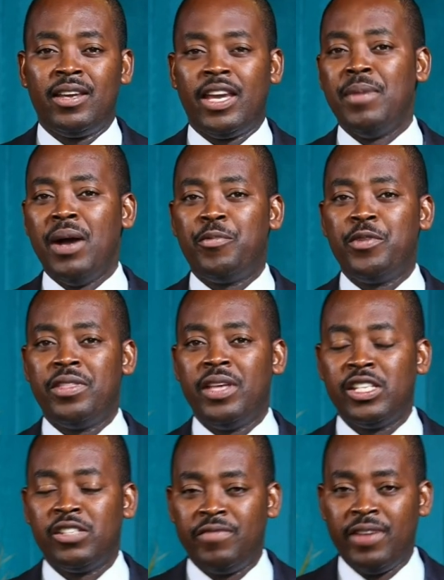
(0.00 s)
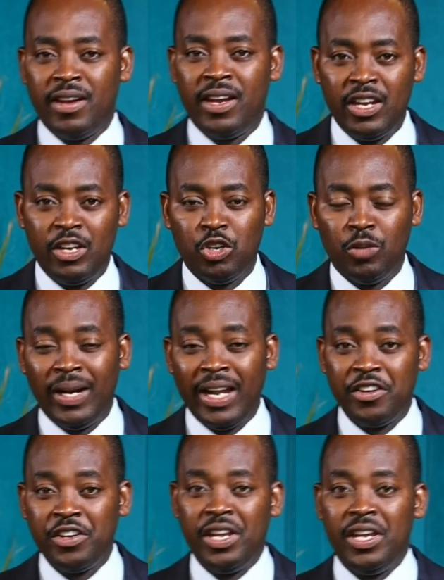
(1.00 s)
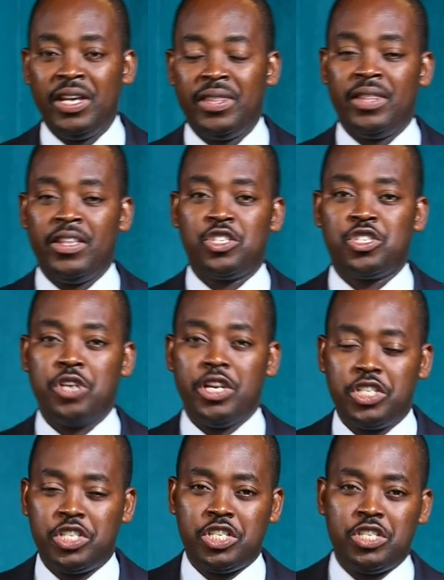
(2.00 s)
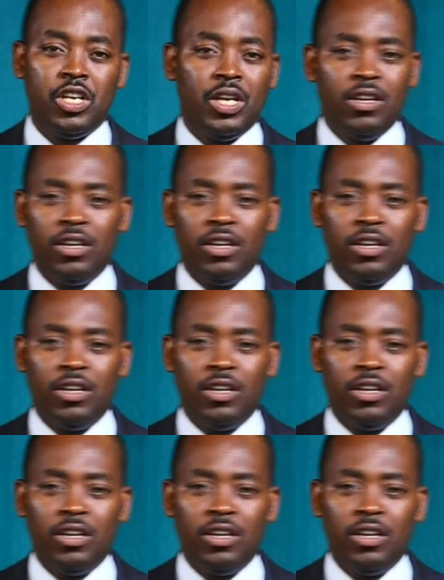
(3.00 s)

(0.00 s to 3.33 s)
came up with this very noble idea that the church